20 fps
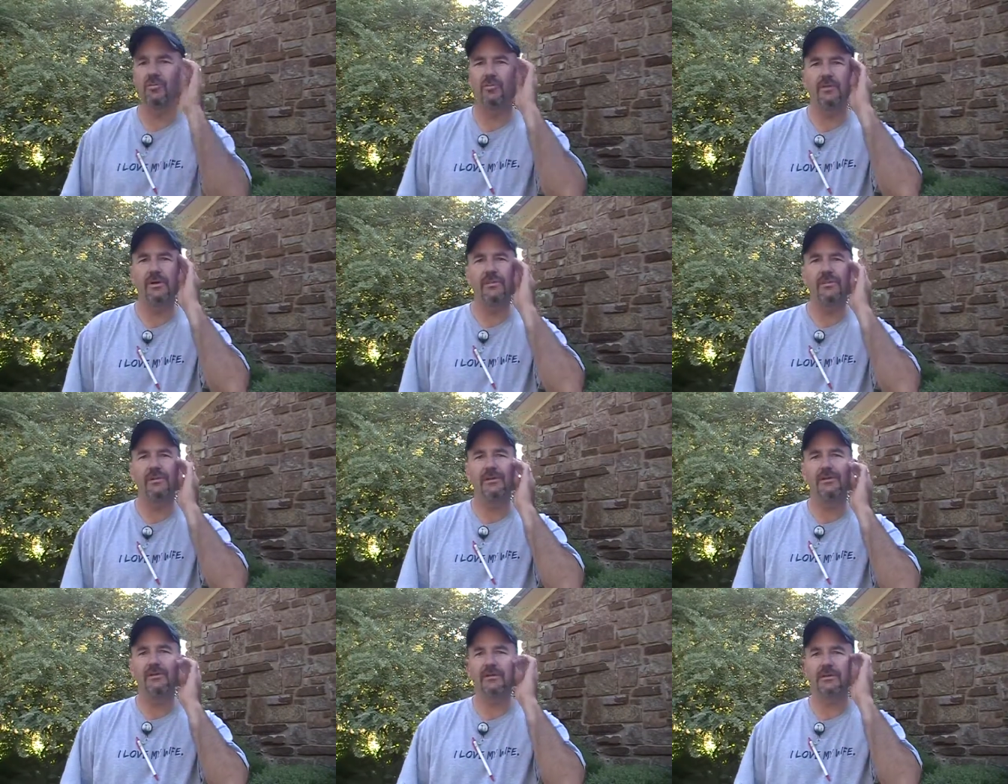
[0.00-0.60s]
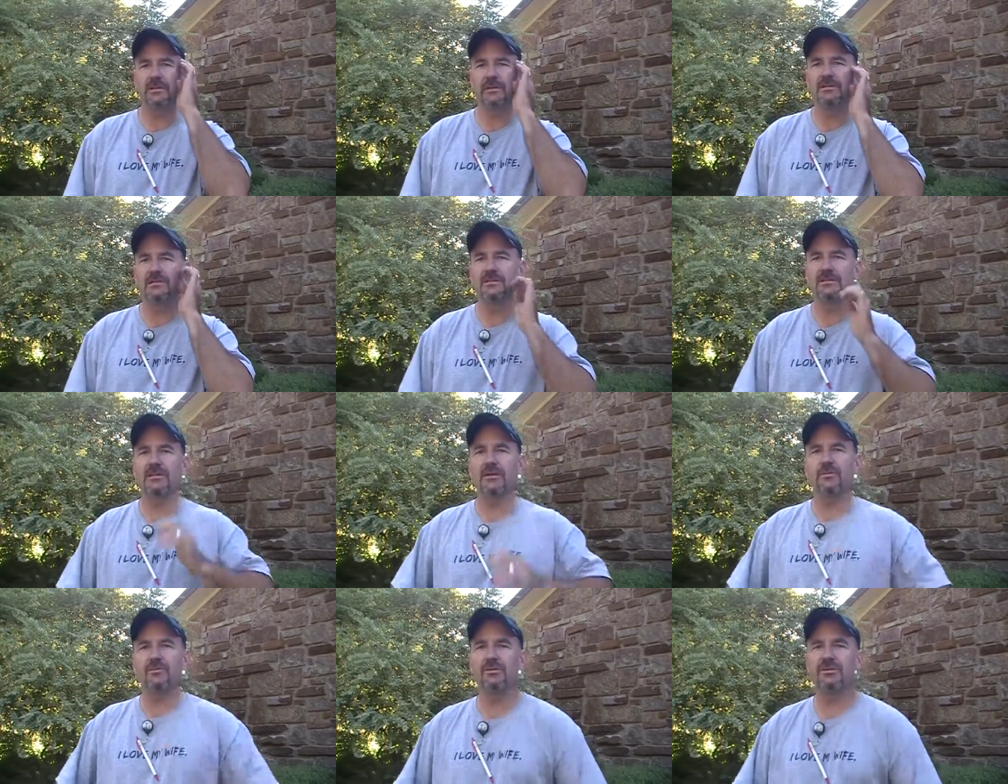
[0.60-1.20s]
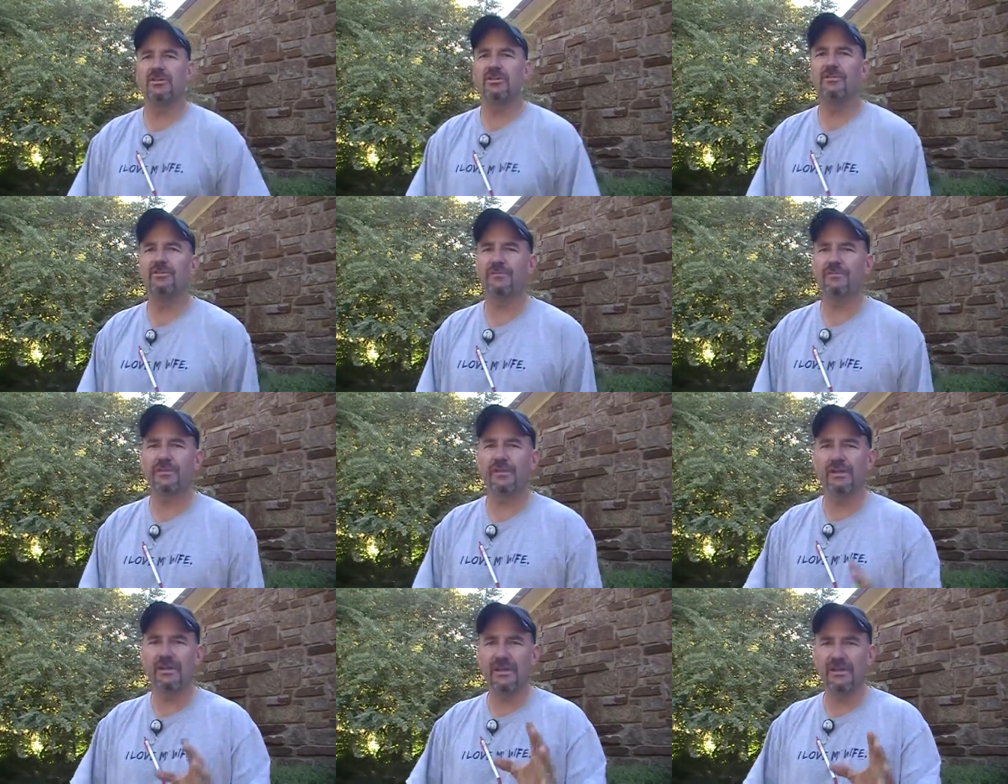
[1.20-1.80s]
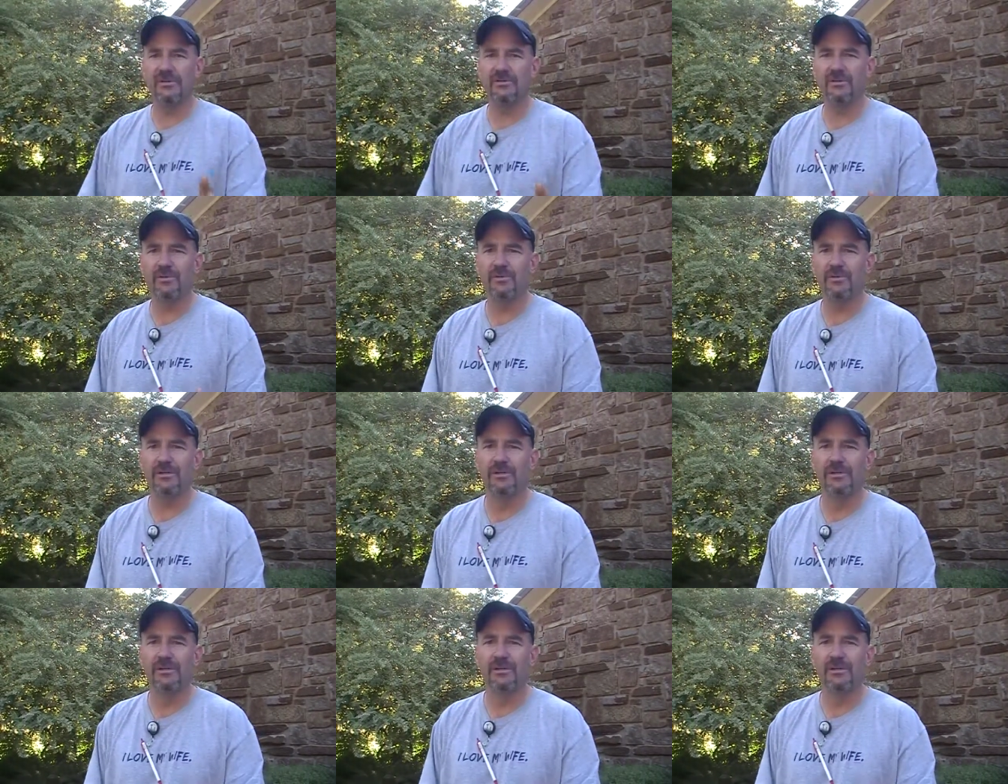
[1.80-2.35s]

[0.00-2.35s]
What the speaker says: women. He says, I want you to forgive them.